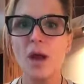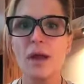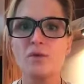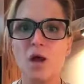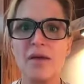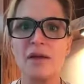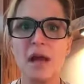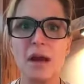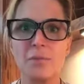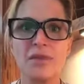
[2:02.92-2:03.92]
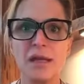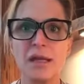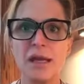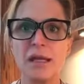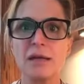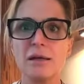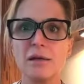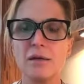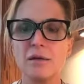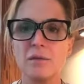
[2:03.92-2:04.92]
I'm driving and I'm thinking,
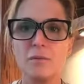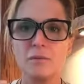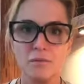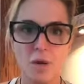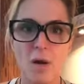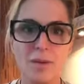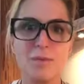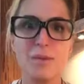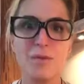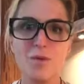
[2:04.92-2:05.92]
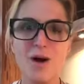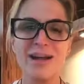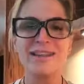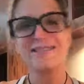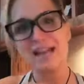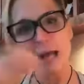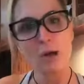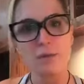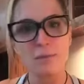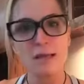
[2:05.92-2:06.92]
problem number one,
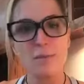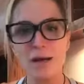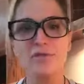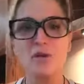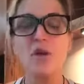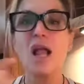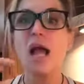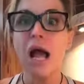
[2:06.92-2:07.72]
out of being mindful,